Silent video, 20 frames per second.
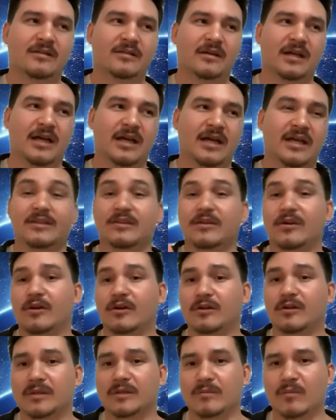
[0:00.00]
in the
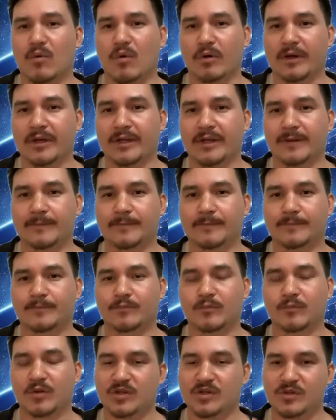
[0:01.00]
early morning,
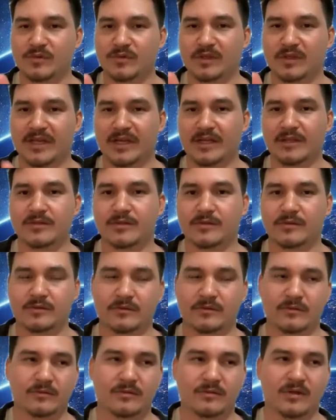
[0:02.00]
which is related
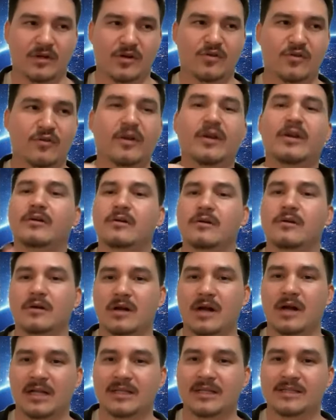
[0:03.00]
to a critical
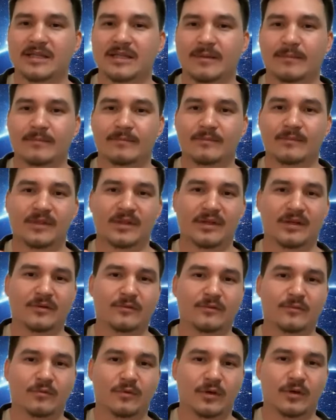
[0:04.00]
concept that
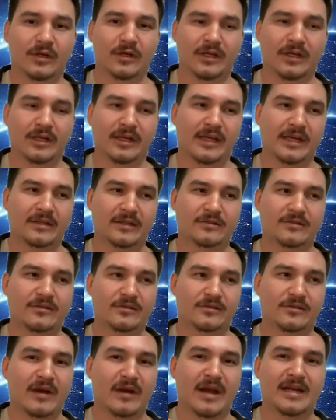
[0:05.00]
we're going to get
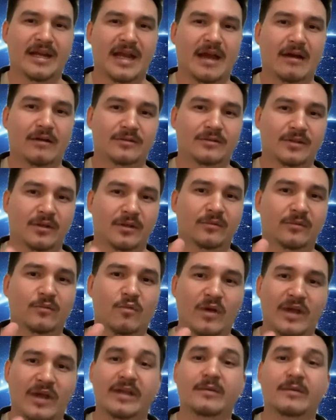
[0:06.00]
into right now. It's called
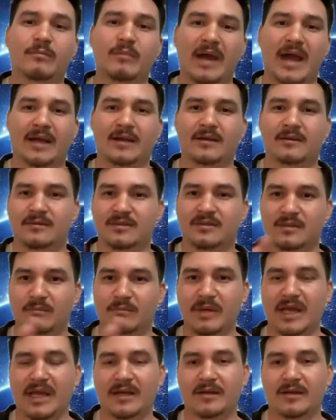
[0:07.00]
wake back to
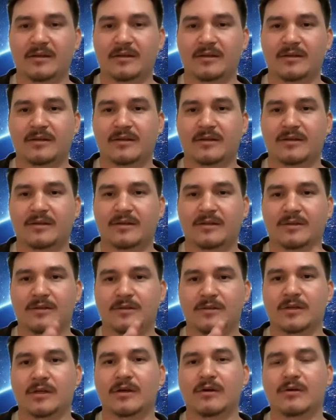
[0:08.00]
bed.
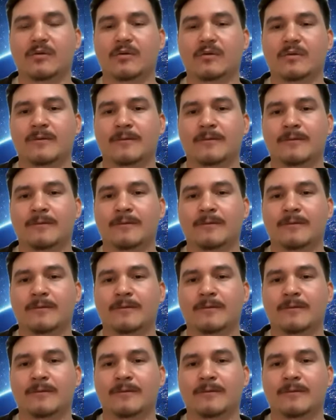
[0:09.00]
So